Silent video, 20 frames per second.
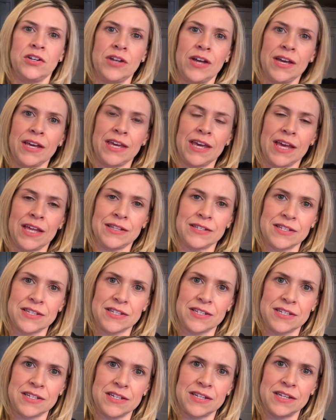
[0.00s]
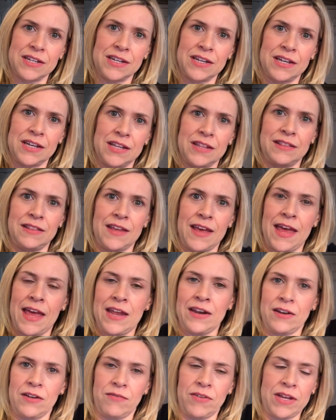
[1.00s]
against the
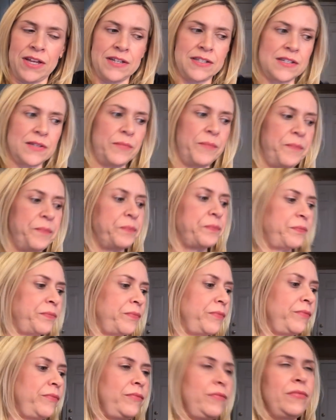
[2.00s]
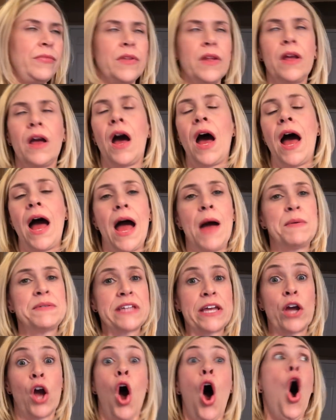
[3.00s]
end of it. I was like,